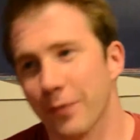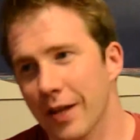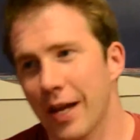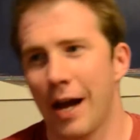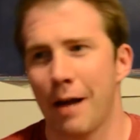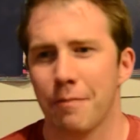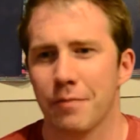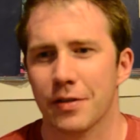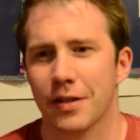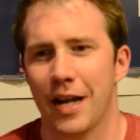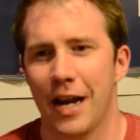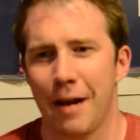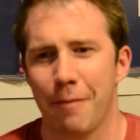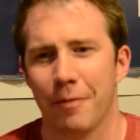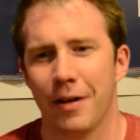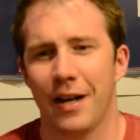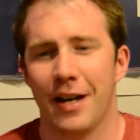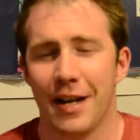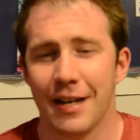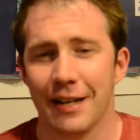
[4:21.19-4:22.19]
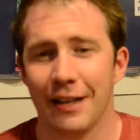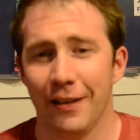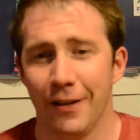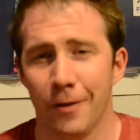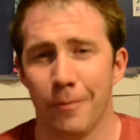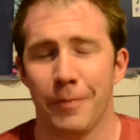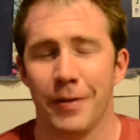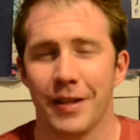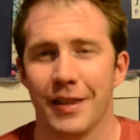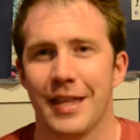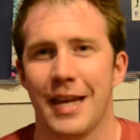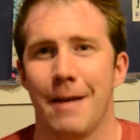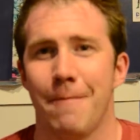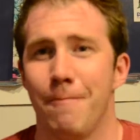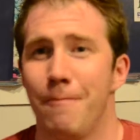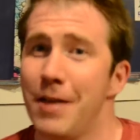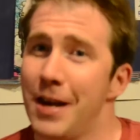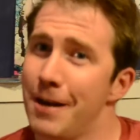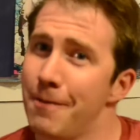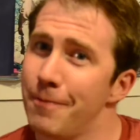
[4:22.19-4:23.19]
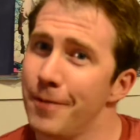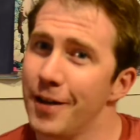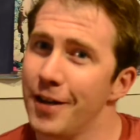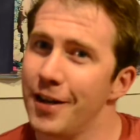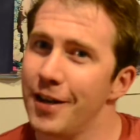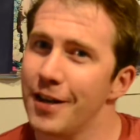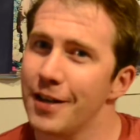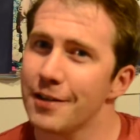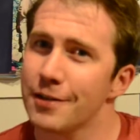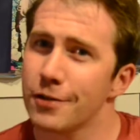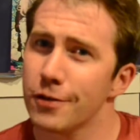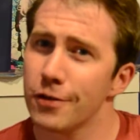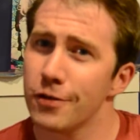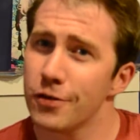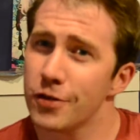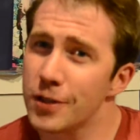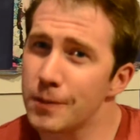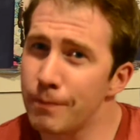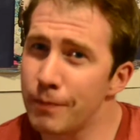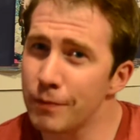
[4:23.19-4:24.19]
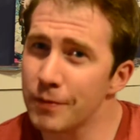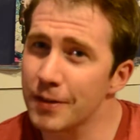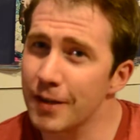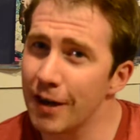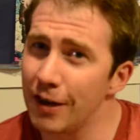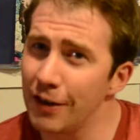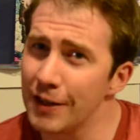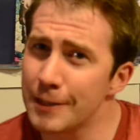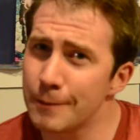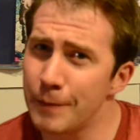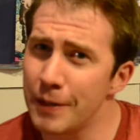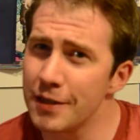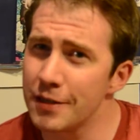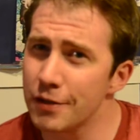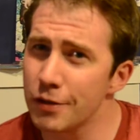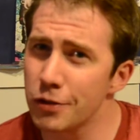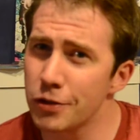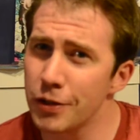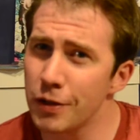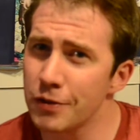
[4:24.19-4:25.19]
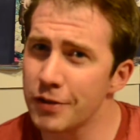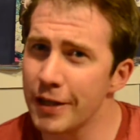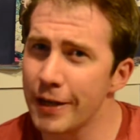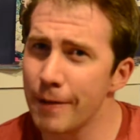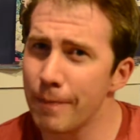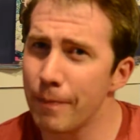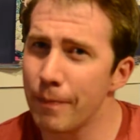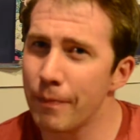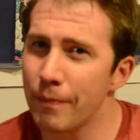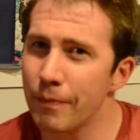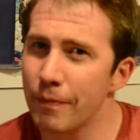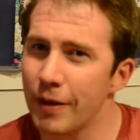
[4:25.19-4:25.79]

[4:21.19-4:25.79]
I'm going to hint a little bit that maybe a certain Scarlet Speedster shows up